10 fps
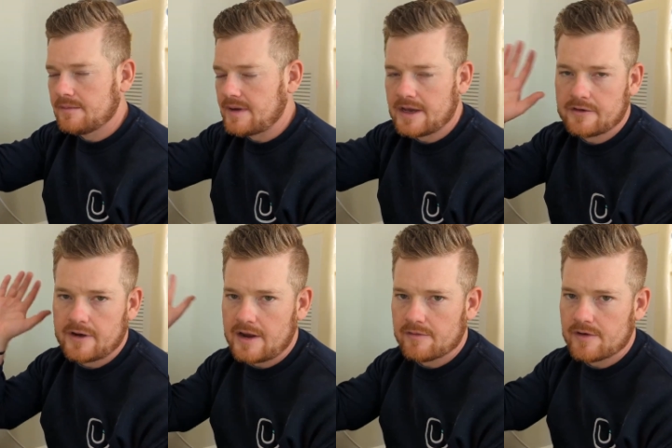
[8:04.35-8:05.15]
my
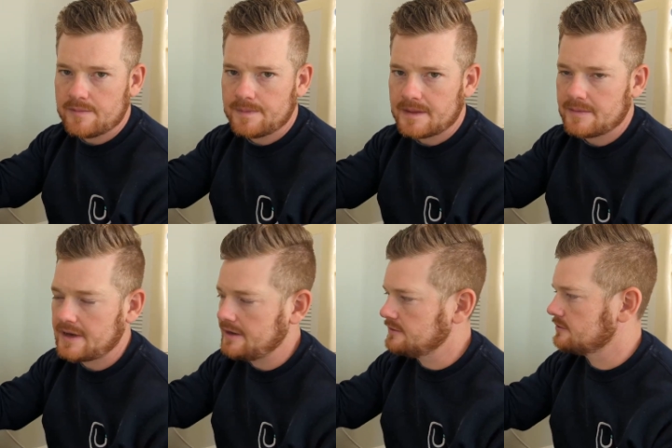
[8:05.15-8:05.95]
great room, in my
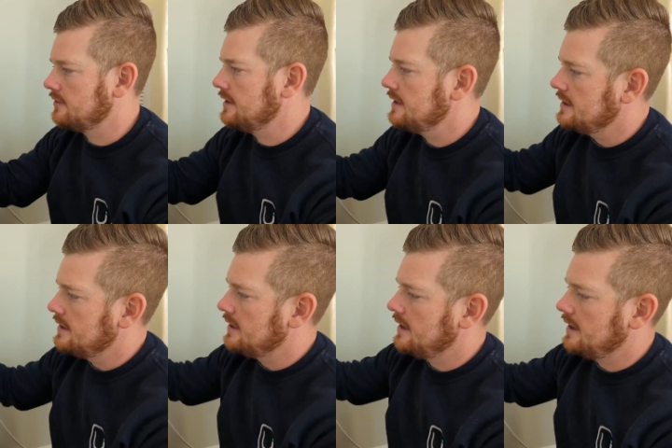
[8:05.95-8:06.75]
house, sorry.
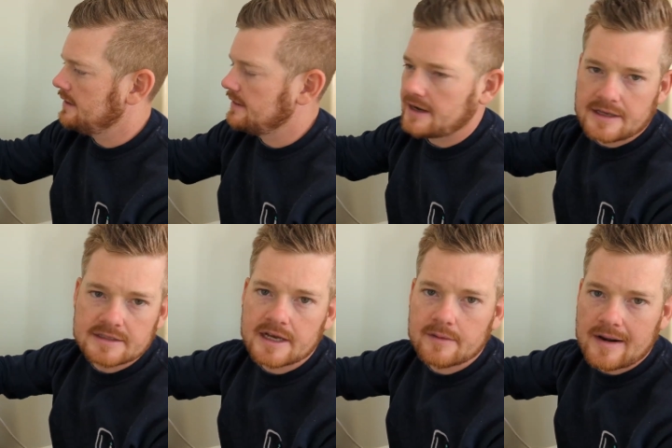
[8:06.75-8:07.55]
Uh, that I
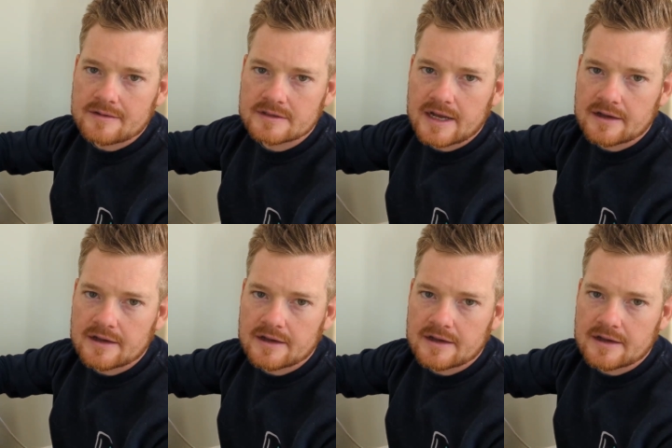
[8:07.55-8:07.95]
did when I was